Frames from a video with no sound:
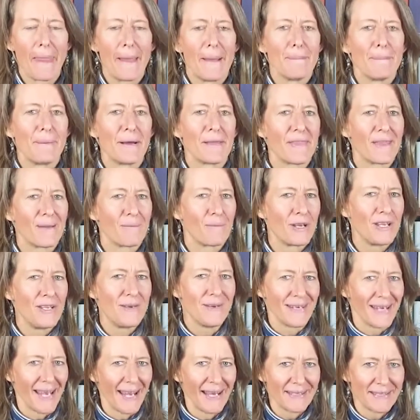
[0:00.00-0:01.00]
but then when you
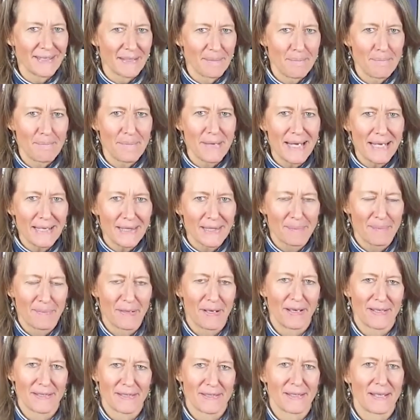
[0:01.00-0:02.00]
get to meet the
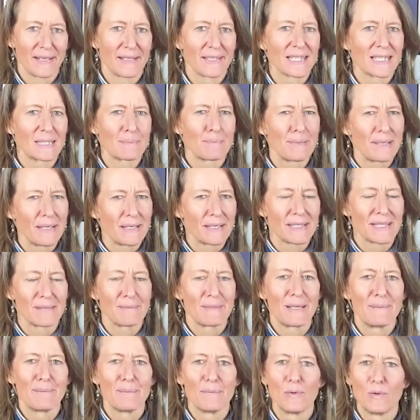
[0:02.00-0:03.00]
person and speak to them
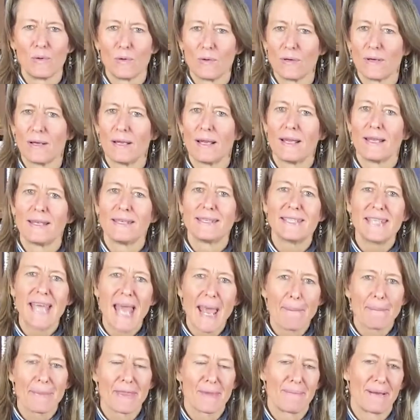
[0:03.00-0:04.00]
in more
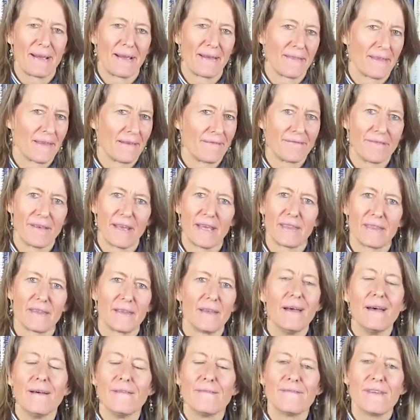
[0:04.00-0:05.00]
depth about their faith,
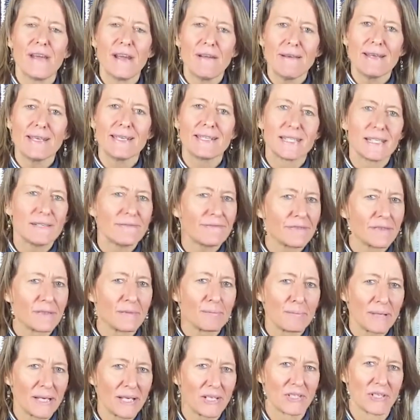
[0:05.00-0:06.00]
a very different
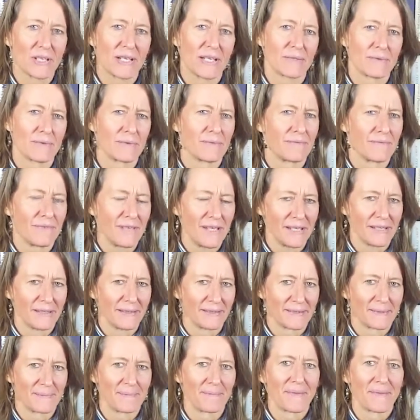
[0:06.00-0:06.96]
picture is revealed,